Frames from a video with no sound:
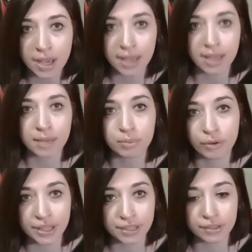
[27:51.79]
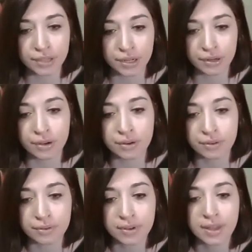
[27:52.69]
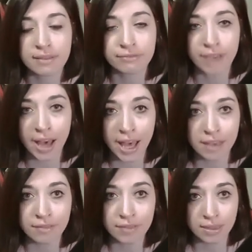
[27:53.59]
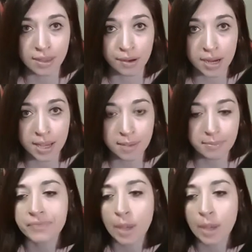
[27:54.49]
at 0.05 Ethereum,